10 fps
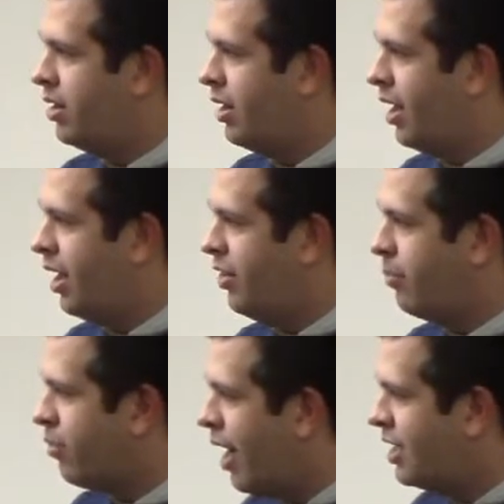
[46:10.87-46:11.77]
the
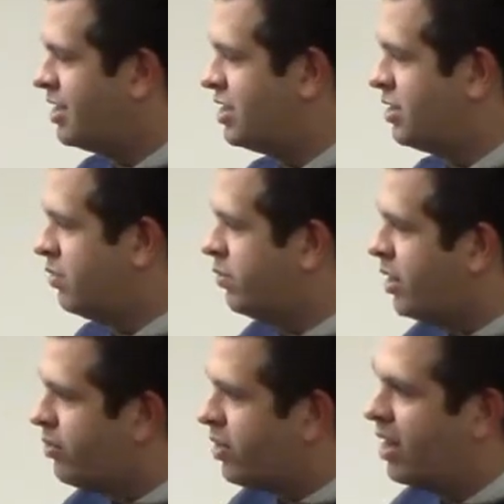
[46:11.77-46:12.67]
process, to
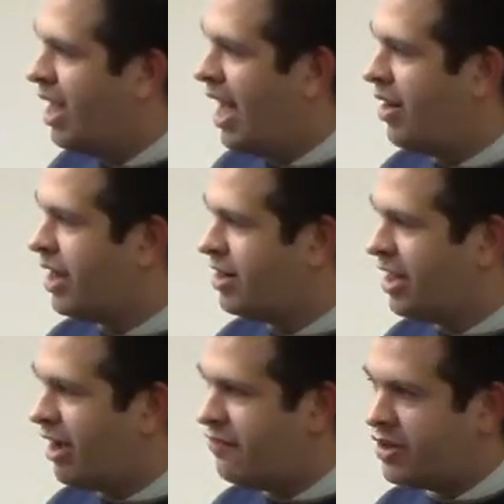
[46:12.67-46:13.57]
remember how they
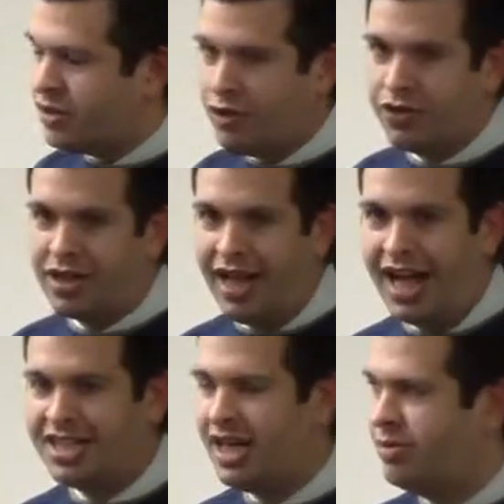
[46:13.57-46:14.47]
got victory over it the
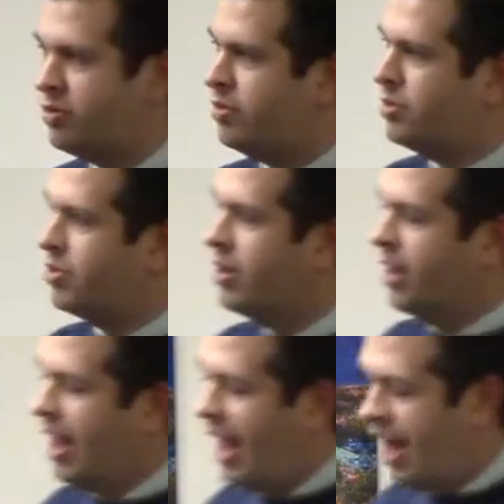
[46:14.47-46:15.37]
last time, to remember
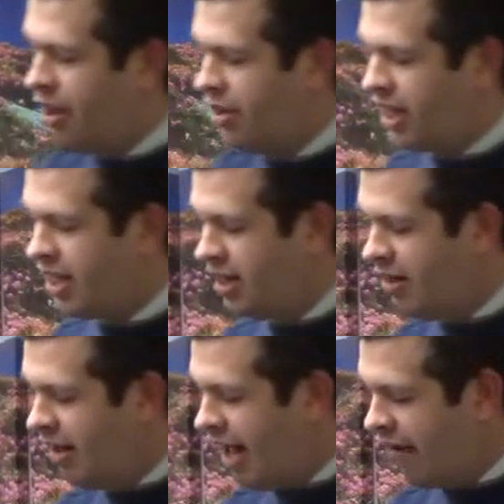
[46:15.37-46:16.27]
how they
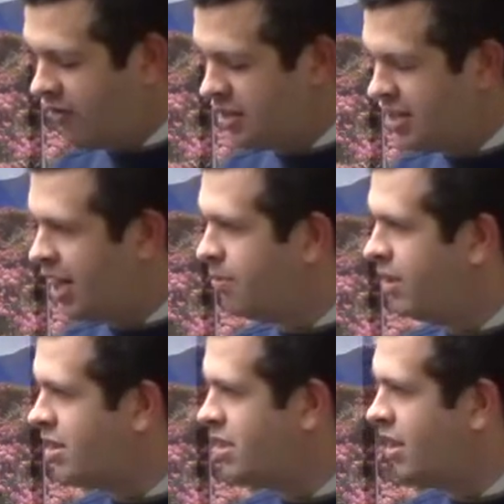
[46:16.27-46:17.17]
can have
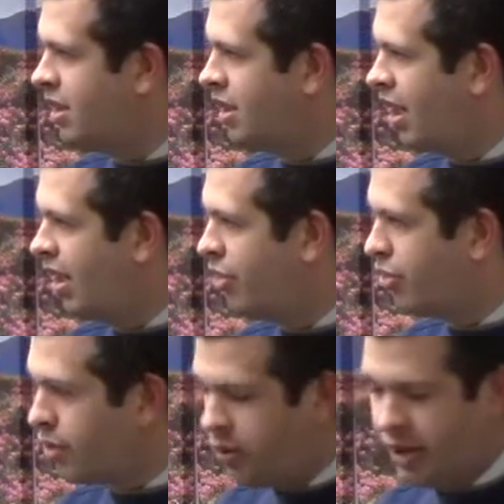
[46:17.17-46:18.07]
contentment
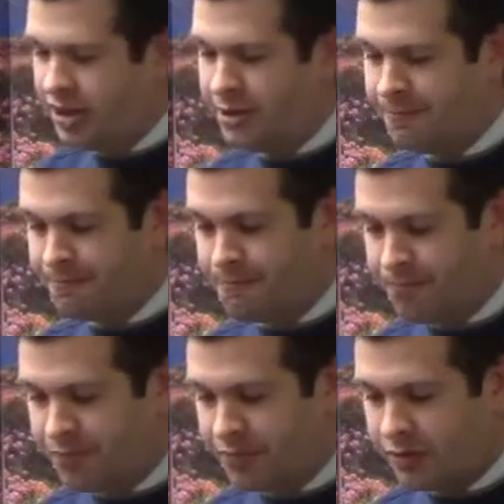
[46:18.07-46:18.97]
through it.
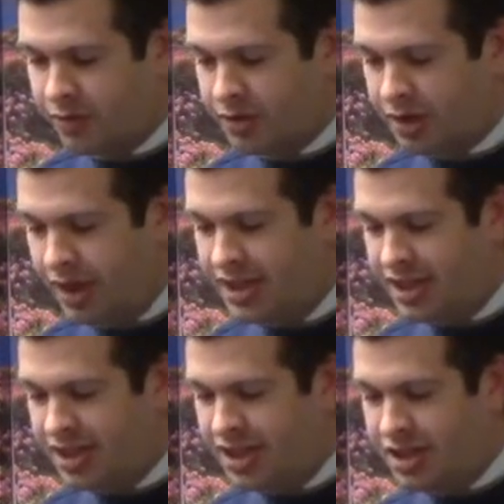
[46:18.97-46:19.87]
He
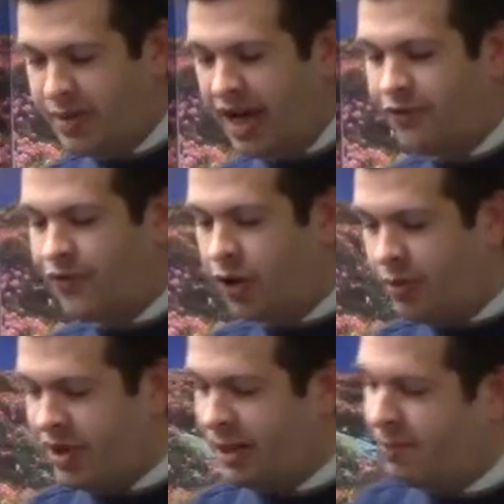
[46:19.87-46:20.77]
says, this is my
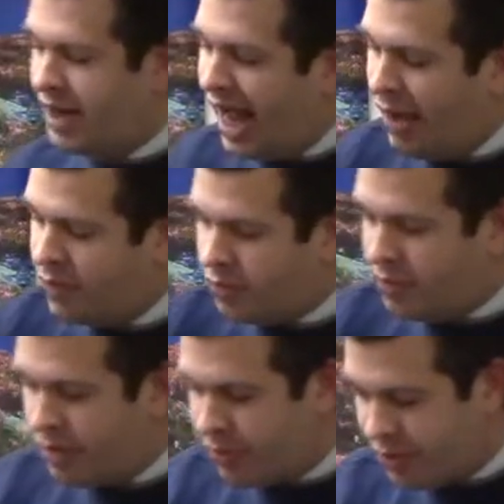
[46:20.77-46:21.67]
infirmity, but I will
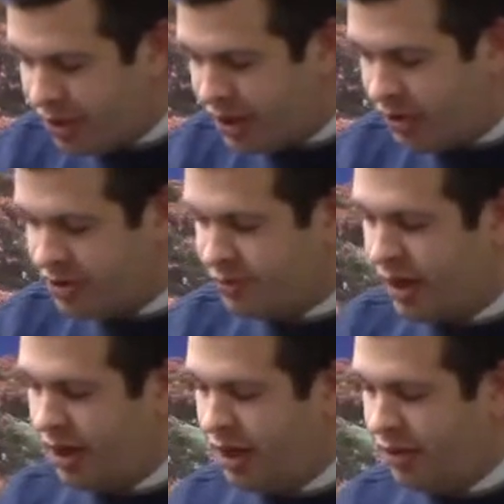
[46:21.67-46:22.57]
remember the years of
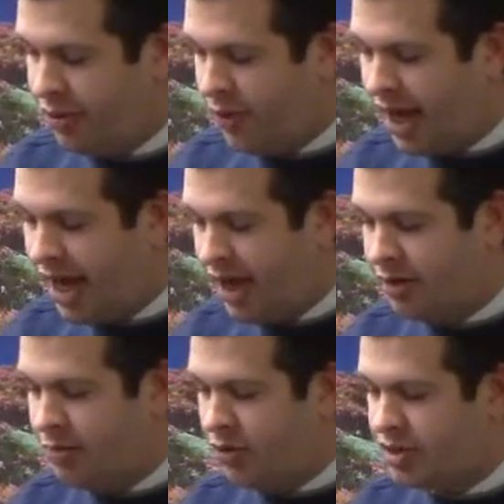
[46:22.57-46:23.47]
the right hand
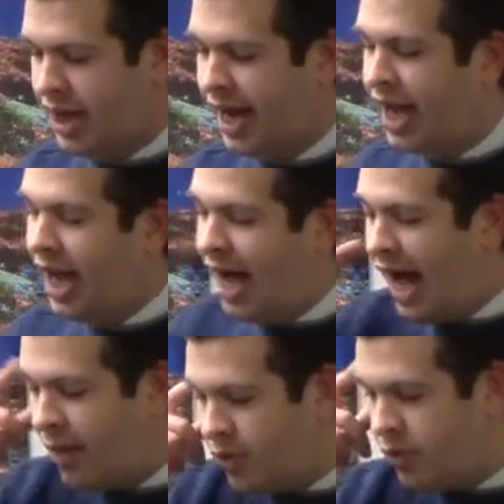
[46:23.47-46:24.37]
of the Most High.
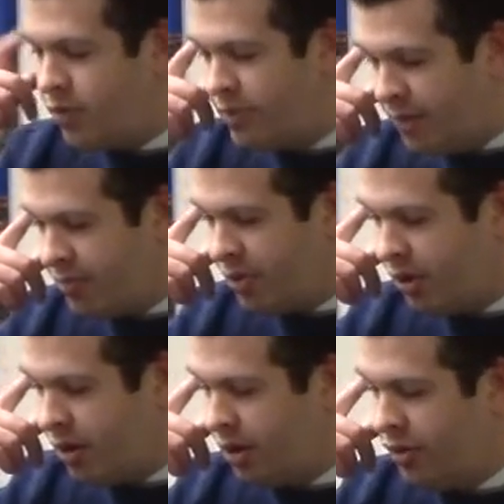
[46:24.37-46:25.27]
I will
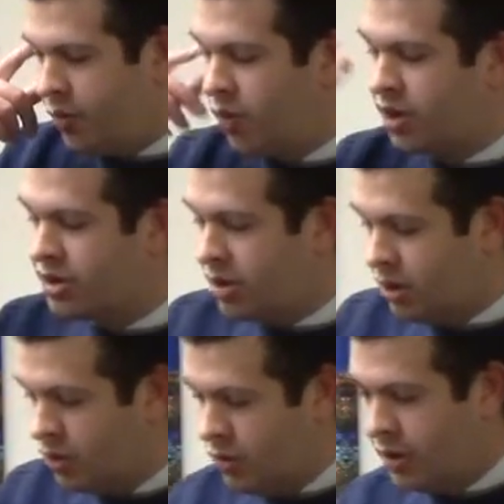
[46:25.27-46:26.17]
remember the works of the
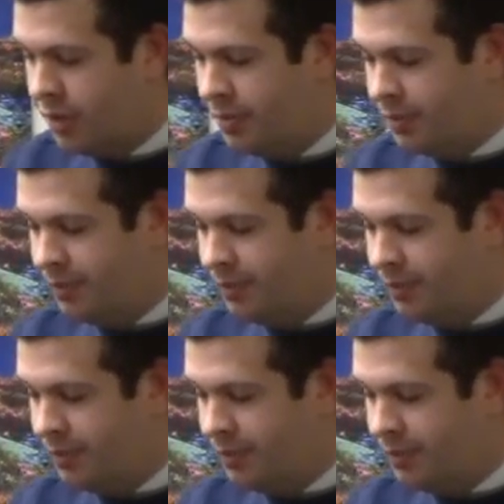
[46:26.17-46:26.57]
Lord.